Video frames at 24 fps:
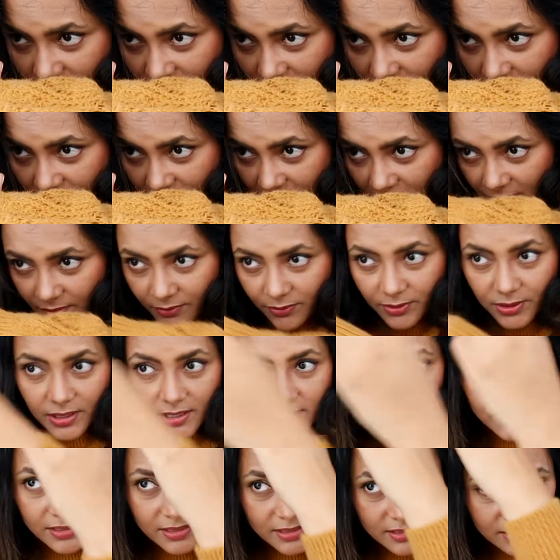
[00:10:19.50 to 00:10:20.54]
It never
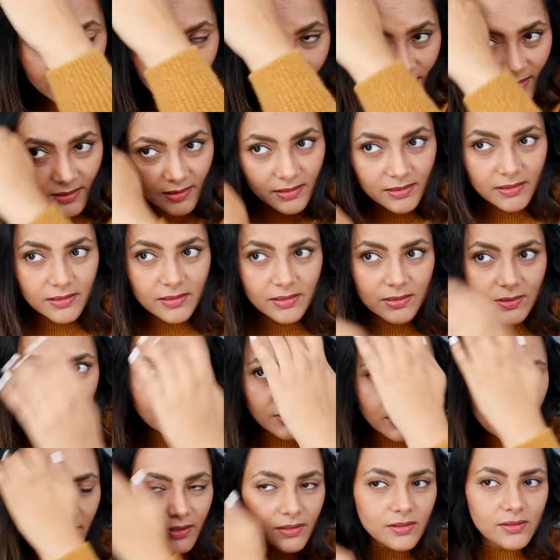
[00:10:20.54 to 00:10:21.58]
gets
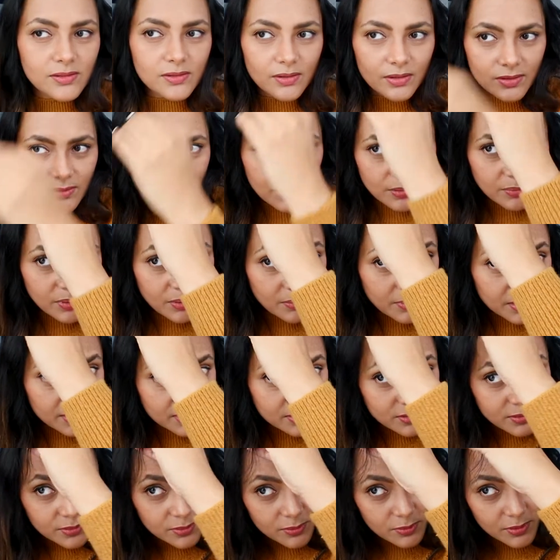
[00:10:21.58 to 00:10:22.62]
straightened, so I try my best
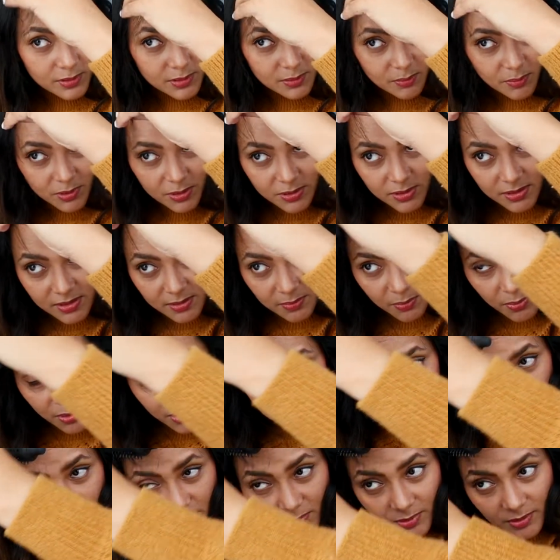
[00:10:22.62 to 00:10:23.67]
to do as much as
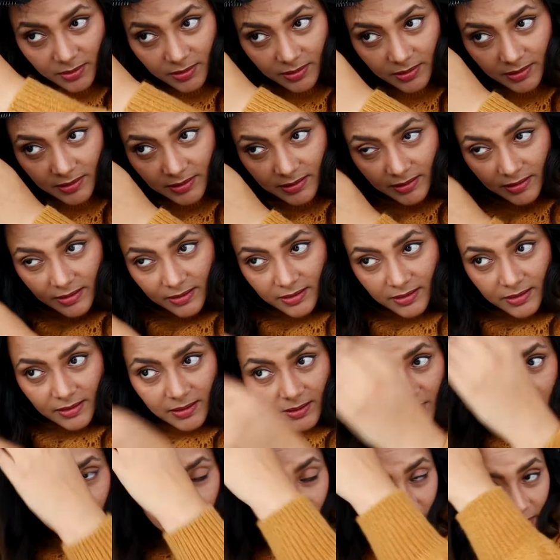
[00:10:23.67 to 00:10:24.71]
possible,
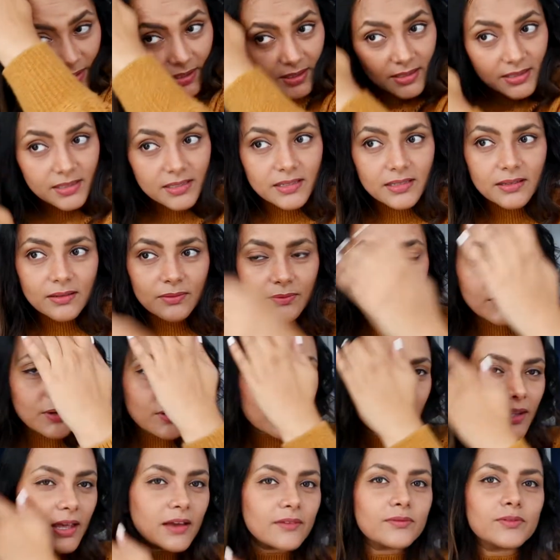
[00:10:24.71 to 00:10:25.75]
but we all
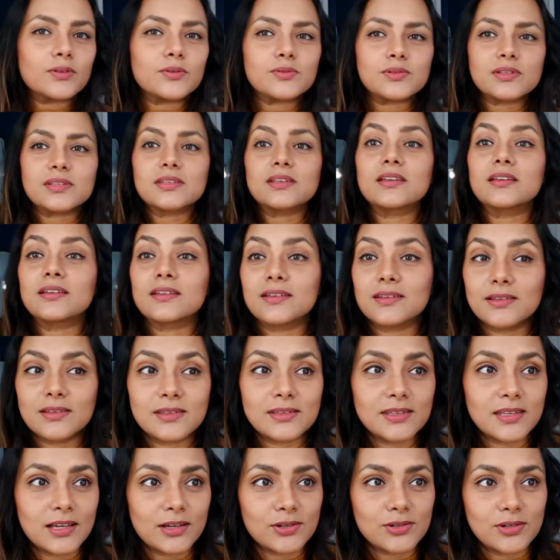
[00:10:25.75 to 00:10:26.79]
have those
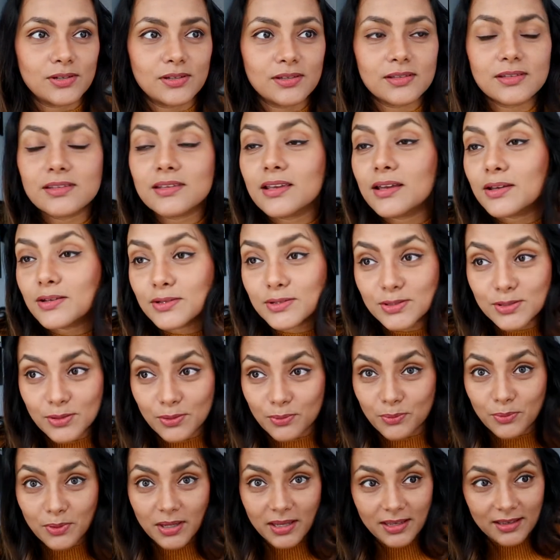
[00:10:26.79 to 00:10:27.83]
sections,
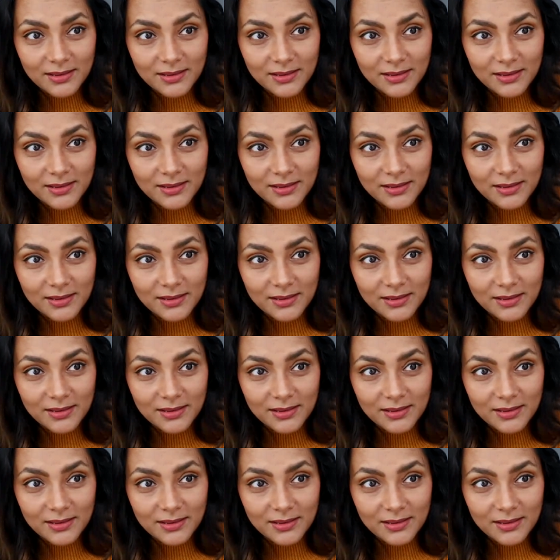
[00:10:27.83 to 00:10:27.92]
don't we?